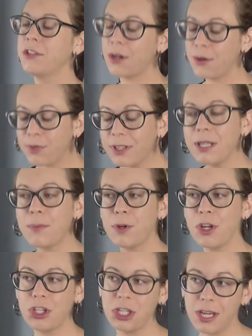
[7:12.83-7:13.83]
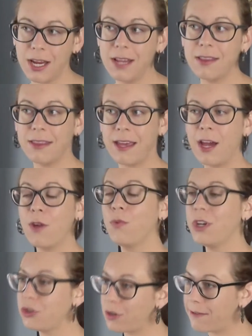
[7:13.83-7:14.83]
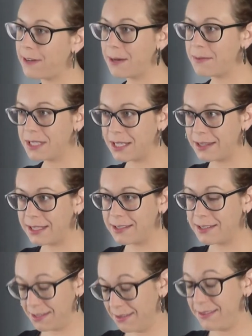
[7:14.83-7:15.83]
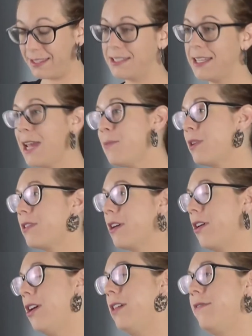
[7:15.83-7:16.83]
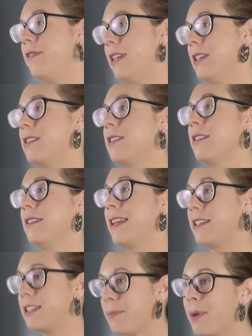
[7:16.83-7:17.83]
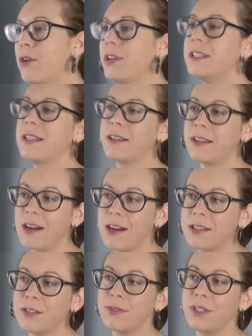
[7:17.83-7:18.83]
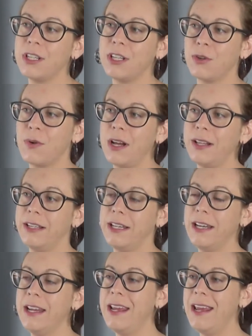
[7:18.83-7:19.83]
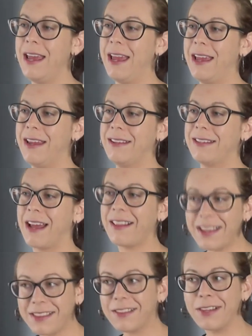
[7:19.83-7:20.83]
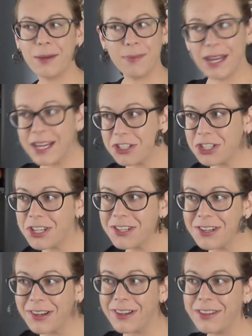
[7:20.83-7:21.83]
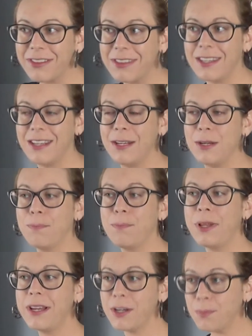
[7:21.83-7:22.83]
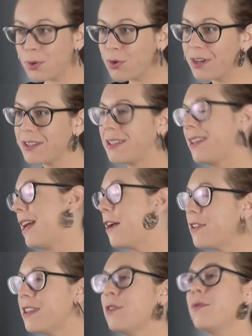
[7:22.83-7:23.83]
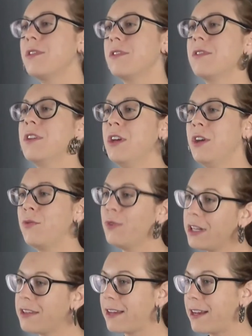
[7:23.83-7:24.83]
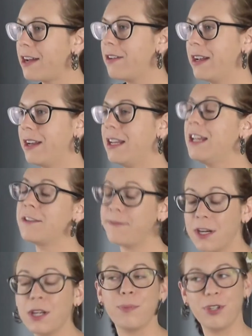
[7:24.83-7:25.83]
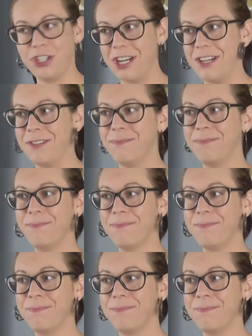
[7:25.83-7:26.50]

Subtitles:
So I really appreciate that Weird Giraffe Games sent this game with all of these nice components, and the cards are really good quality. And I like the lamination on the player boards. Like everything was really thought out, and it's very appreciated.